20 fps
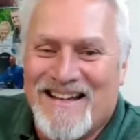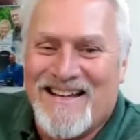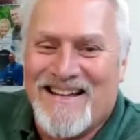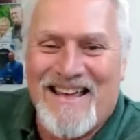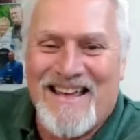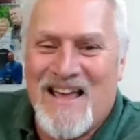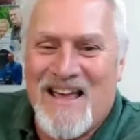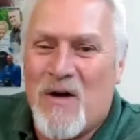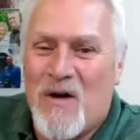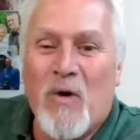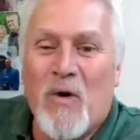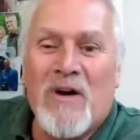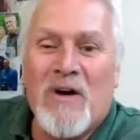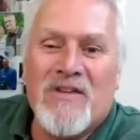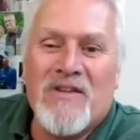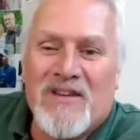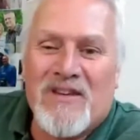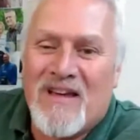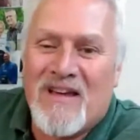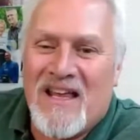It was
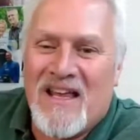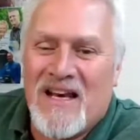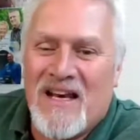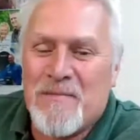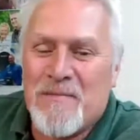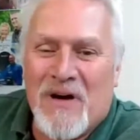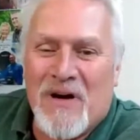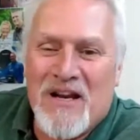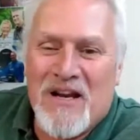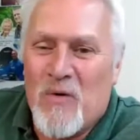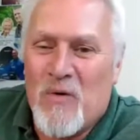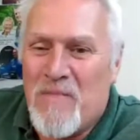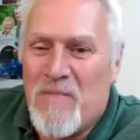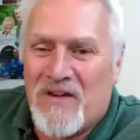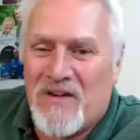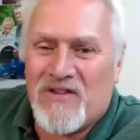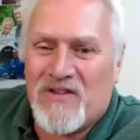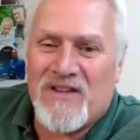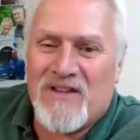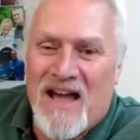anybody who
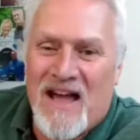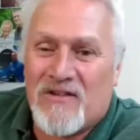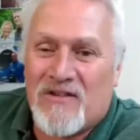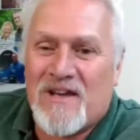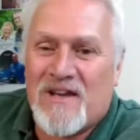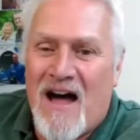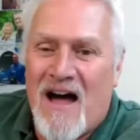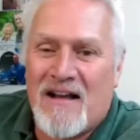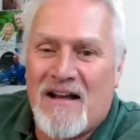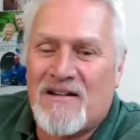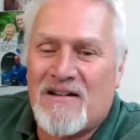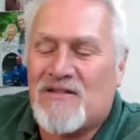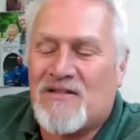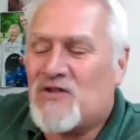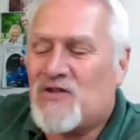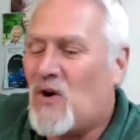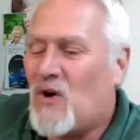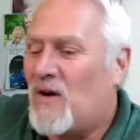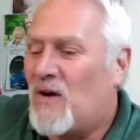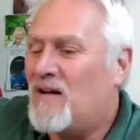missed that. Scott
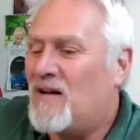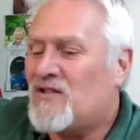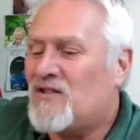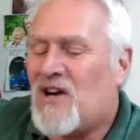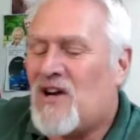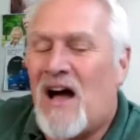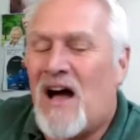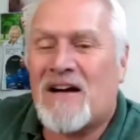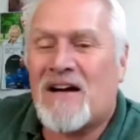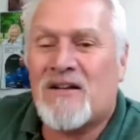talked